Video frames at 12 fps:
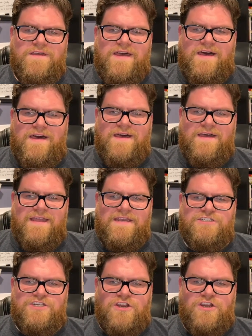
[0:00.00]

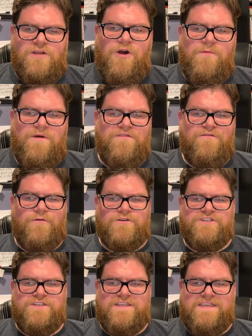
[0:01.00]
And Jeroboam,
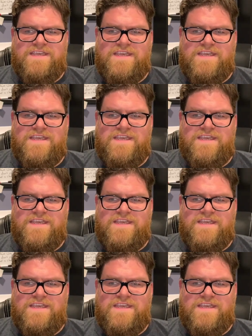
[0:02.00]
unfortunately,